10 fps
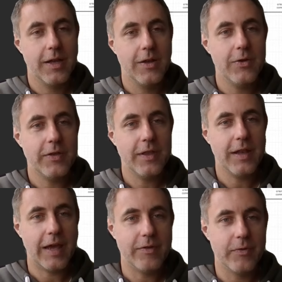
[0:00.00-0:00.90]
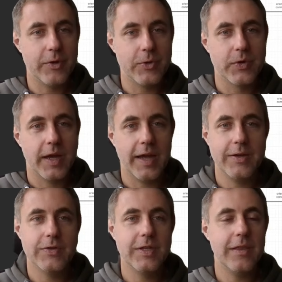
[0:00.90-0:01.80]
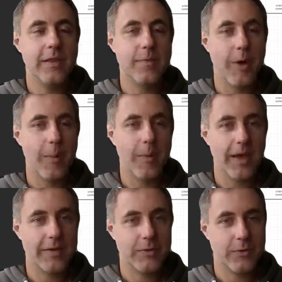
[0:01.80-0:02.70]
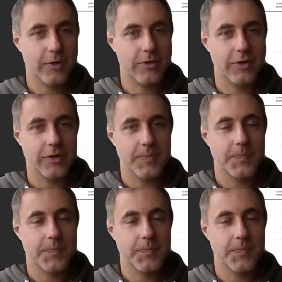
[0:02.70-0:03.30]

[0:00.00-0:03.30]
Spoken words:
Look in the level view and you see this bomb-like structure